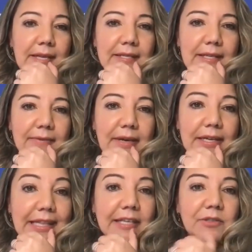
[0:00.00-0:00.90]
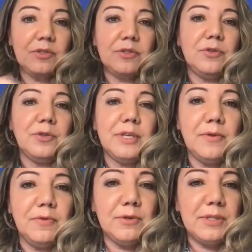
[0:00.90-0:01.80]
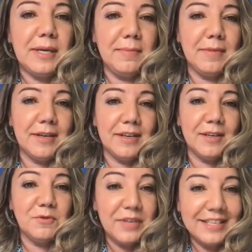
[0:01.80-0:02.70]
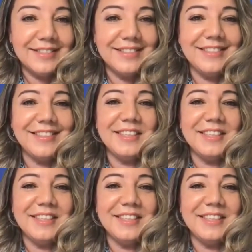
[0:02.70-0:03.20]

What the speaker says: I'd like to give you some real,